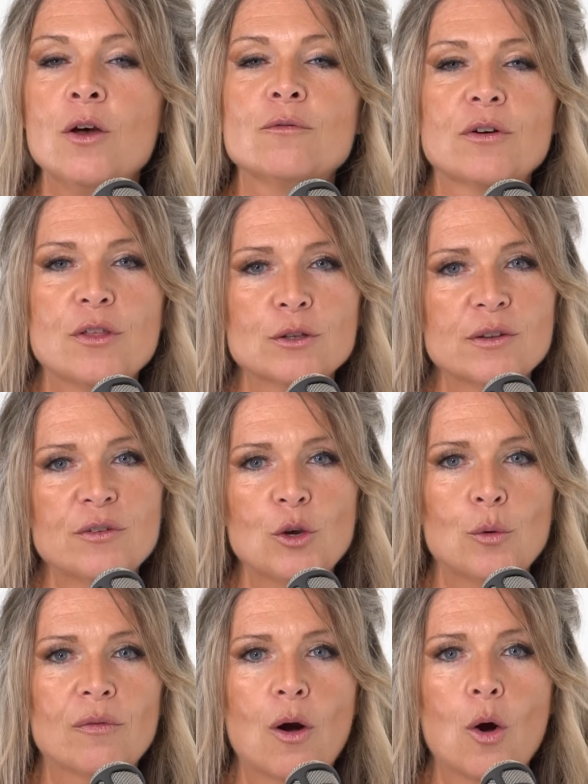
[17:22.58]
For those of
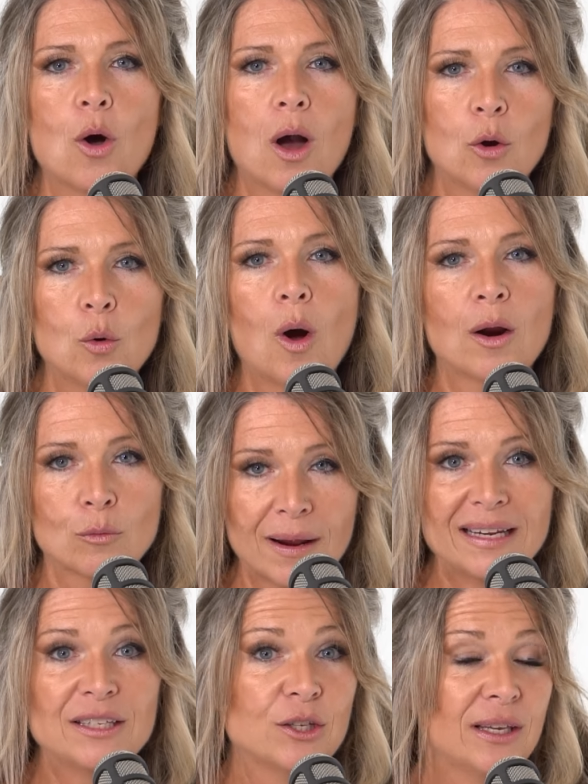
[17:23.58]
you who are
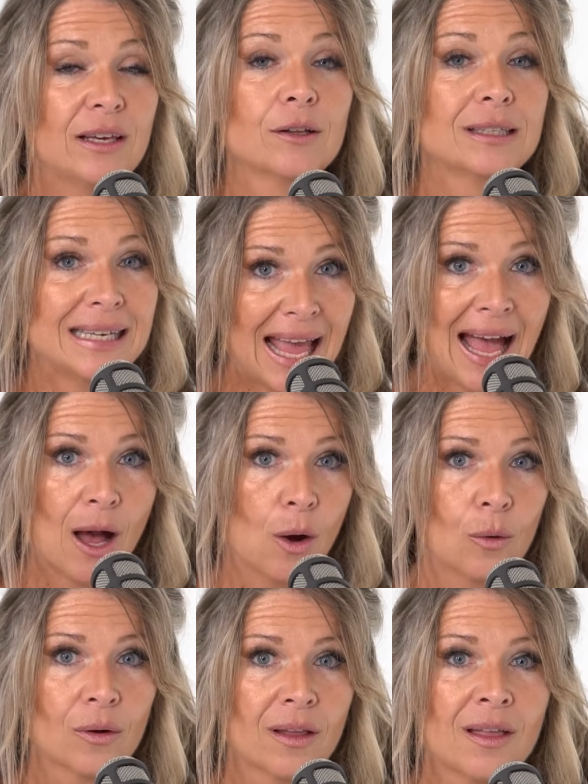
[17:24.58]
ready to heal
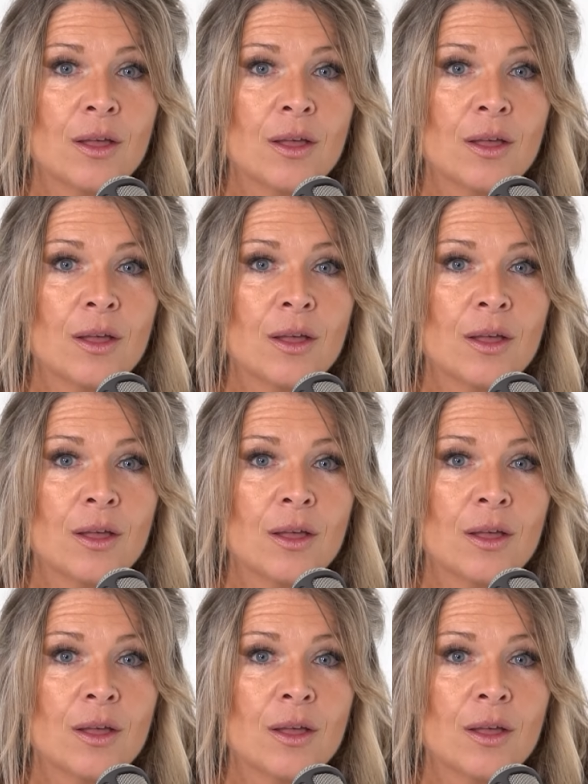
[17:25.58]
now,